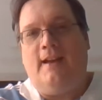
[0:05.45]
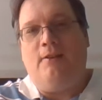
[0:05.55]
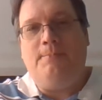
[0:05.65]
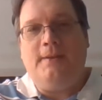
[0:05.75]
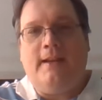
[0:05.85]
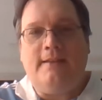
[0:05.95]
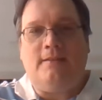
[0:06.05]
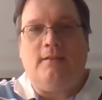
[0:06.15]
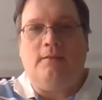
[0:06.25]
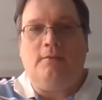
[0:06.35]
I hope you
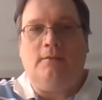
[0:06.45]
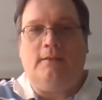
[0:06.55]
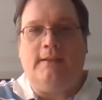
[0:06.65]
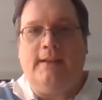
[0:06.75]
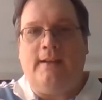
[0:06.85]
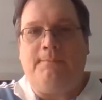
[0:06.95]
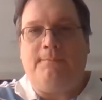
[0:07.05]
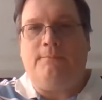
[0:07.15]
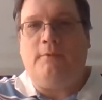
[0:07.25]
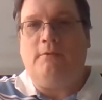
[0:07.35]
guys are all holding
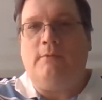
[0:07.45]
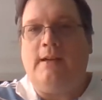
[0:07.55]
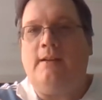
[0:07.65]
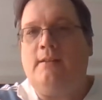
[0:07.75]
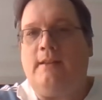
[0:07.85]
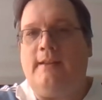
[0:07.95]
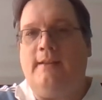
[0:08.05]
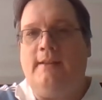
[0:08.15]
up real well.